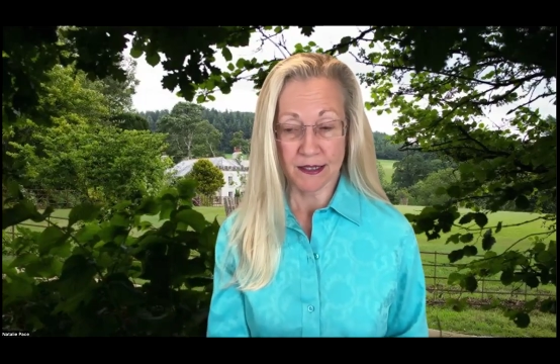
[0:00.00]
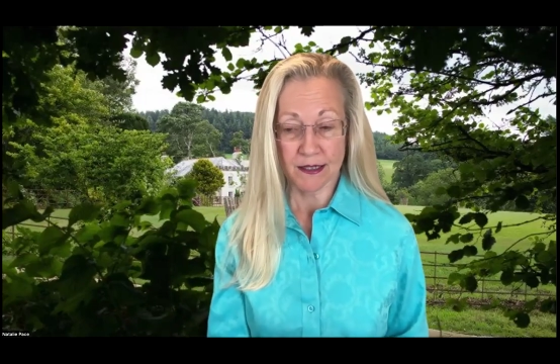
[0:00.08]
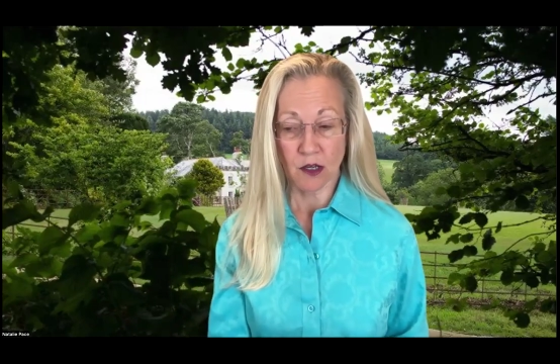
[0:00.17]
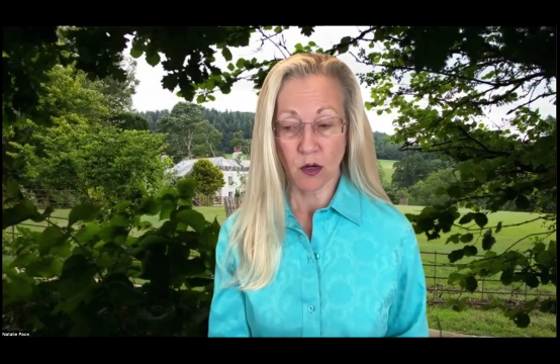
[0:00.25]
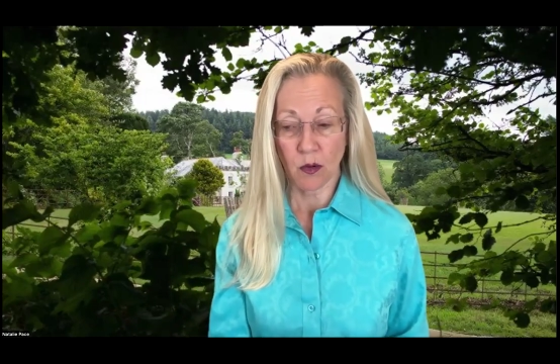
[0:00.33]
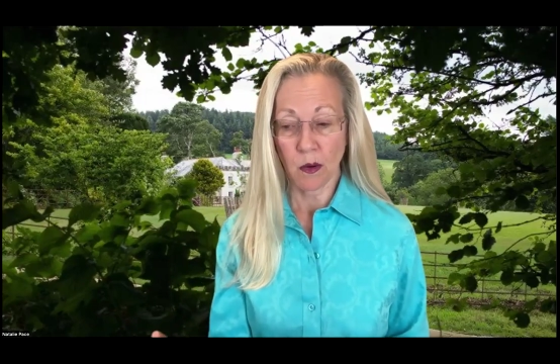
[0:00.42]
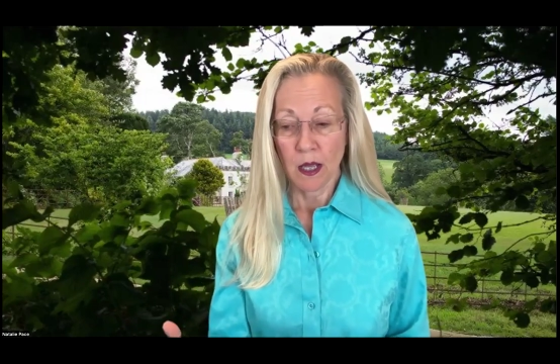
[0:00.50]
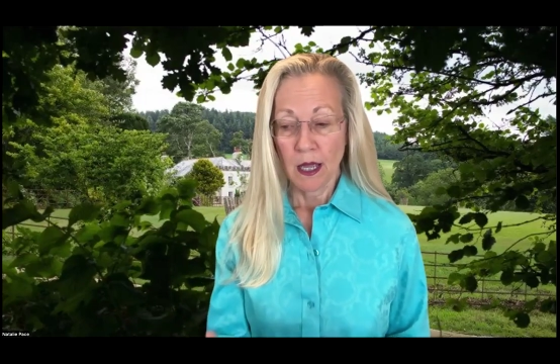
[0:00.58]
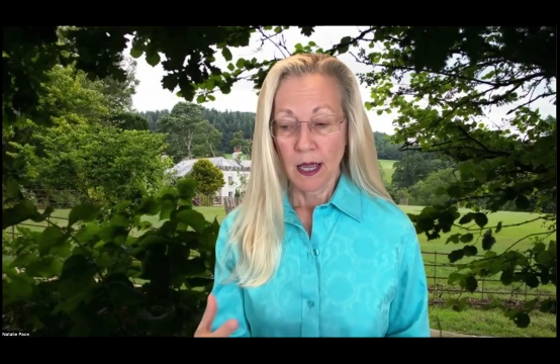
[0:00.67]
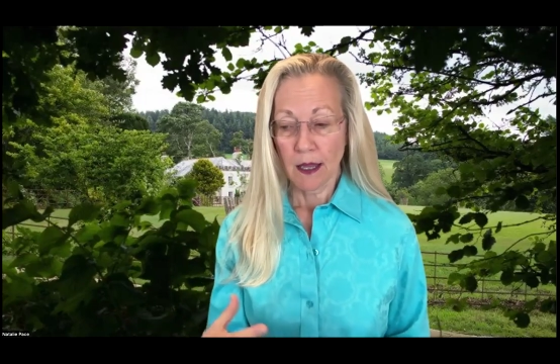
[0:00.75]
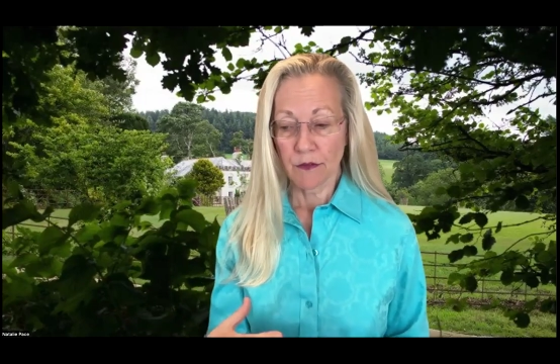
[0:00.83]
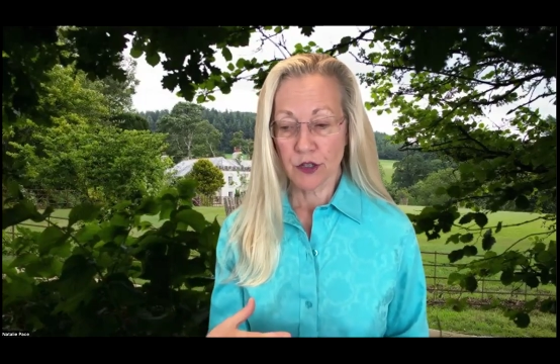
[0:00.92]
So
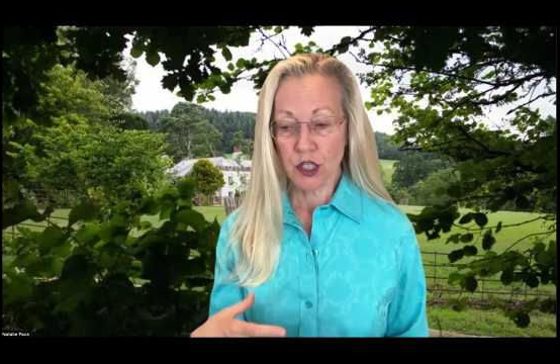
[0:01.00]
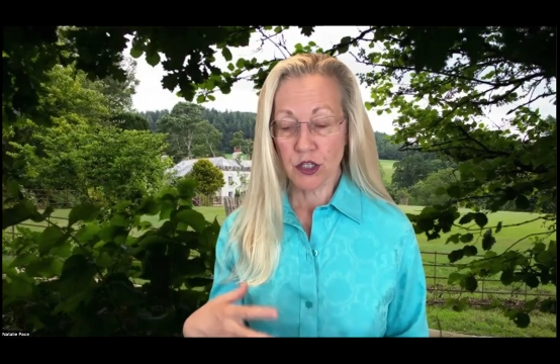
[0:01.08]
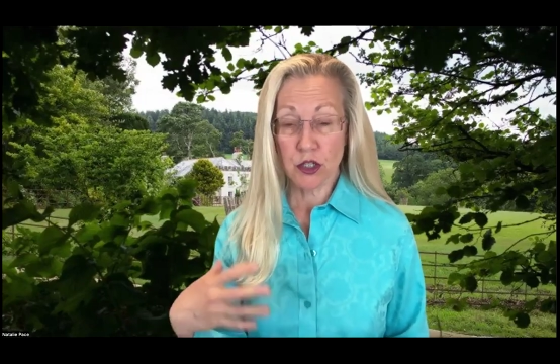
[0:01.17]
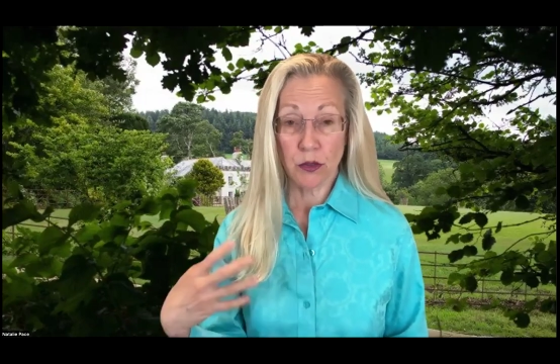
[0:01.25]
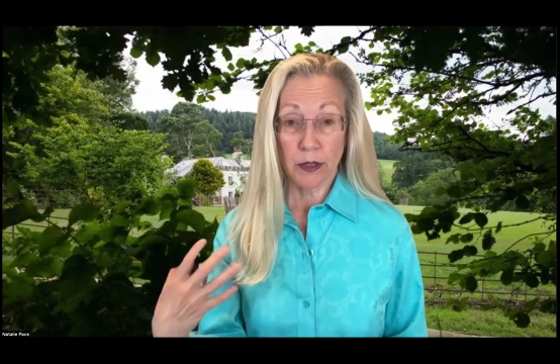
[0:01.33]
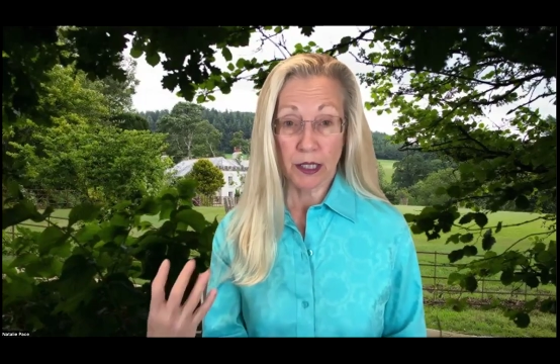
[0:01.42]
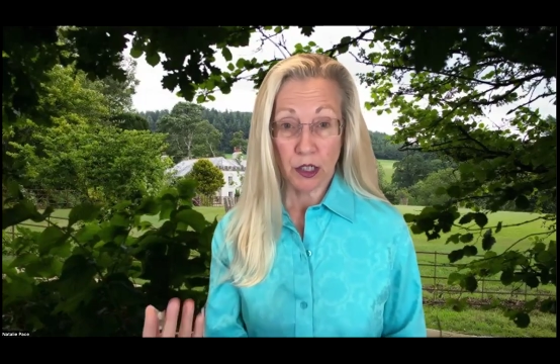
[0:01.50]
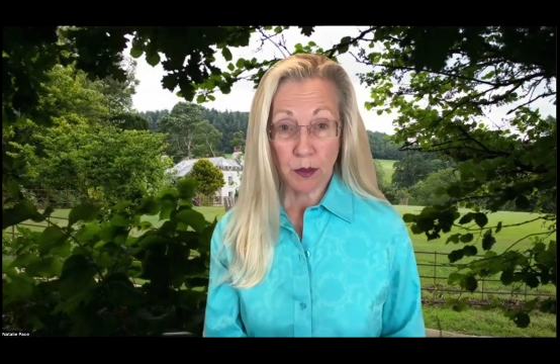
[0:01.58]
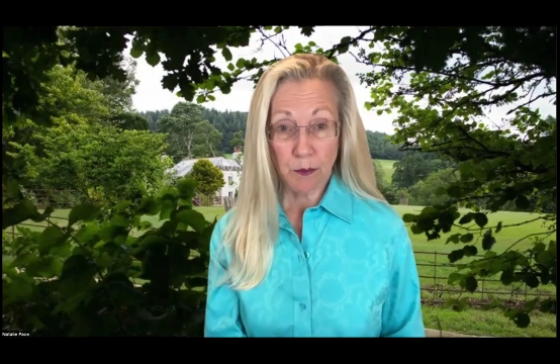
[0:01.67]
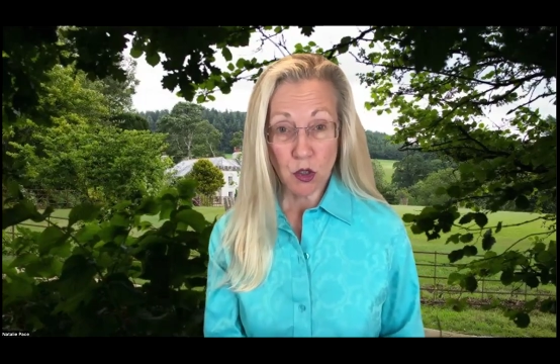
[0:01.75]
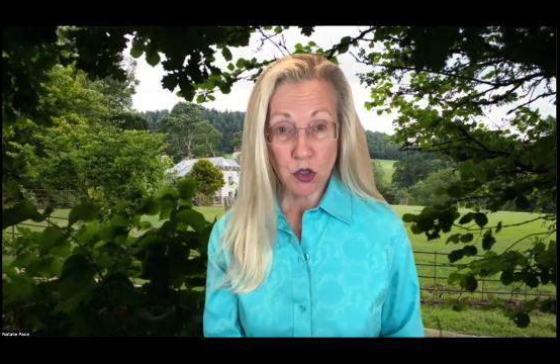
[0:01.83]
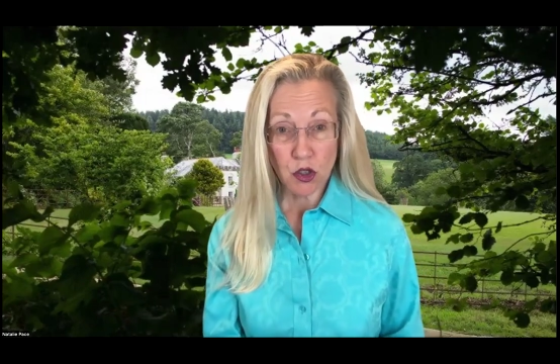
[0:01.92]
if she's doing a
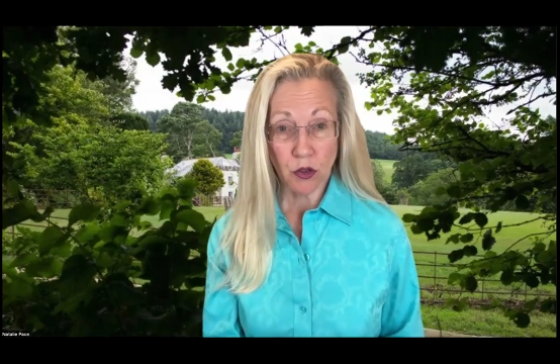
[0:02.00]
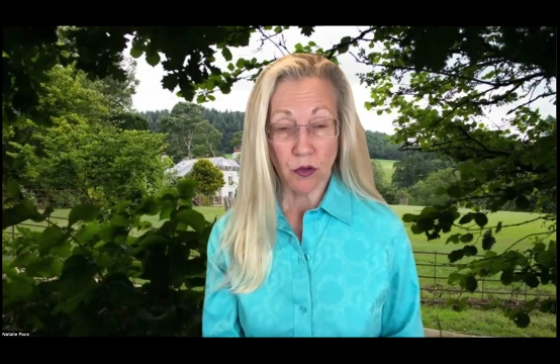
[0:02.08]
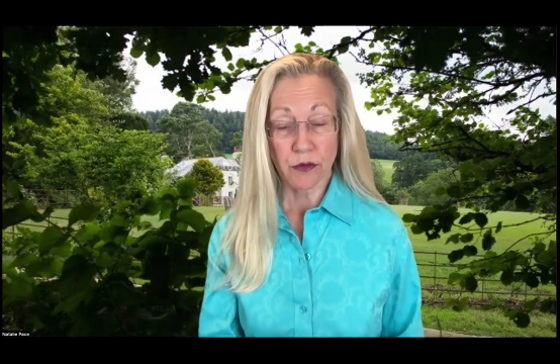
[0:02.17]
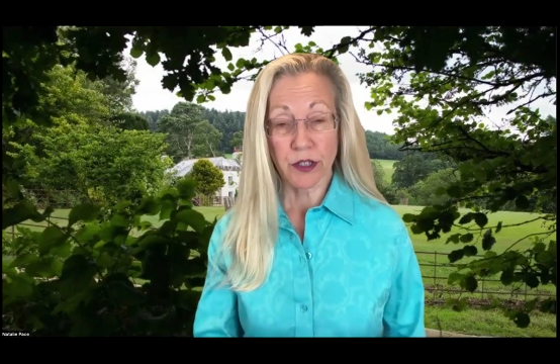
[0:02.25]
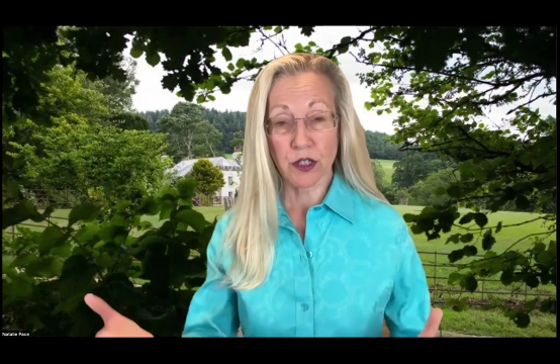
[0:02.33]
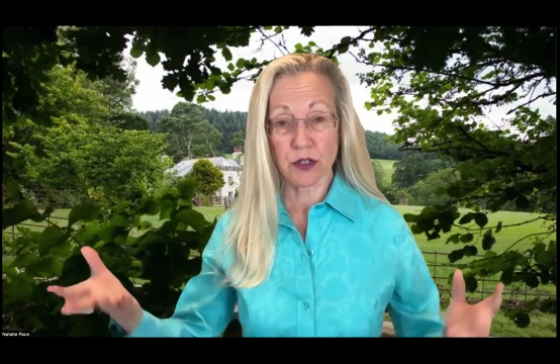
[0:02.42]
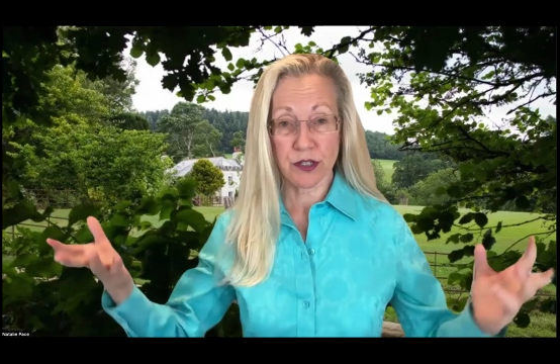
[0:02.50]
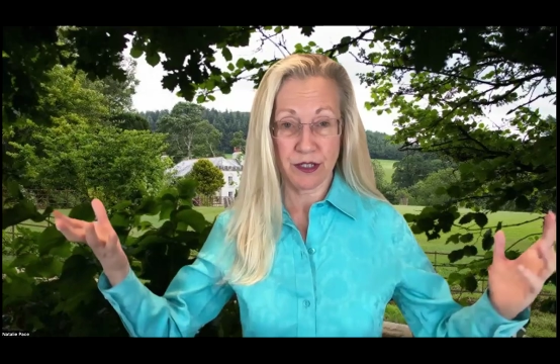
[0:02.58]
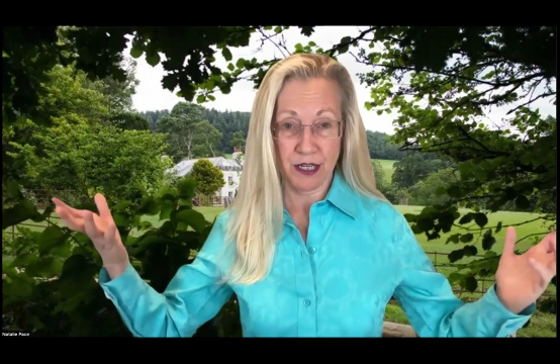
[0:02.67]
commercial, there's,